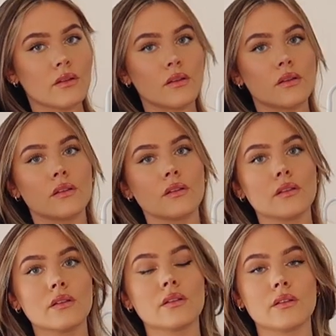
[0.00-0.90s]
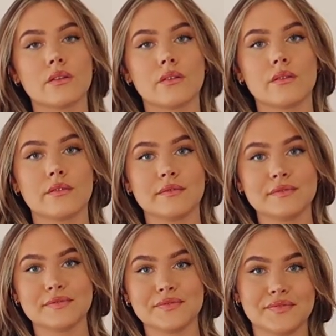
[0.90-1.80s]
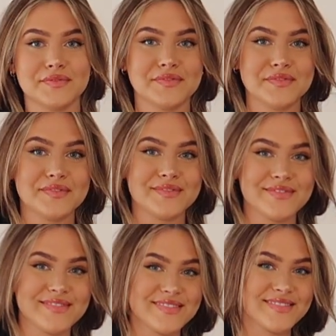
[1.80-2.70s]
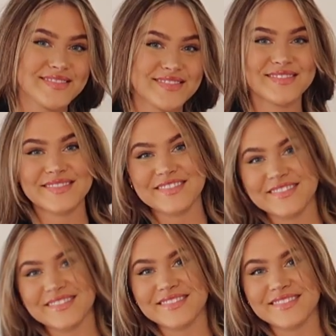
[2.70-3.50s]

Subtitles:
No one is speaking in this clip.